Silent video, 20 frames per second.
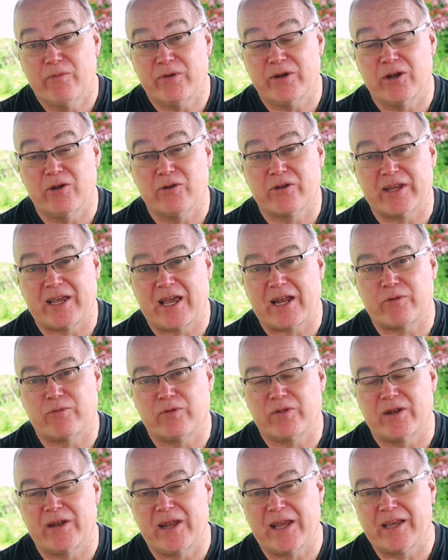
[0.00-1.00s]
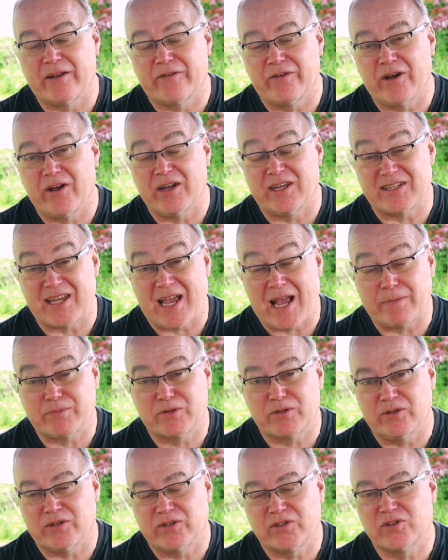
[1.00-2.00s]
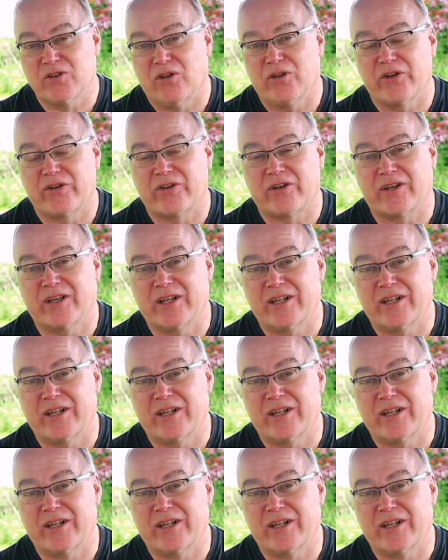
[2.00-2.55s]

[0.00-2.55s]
When you're looking at it with the naked eye, it's absolutely solid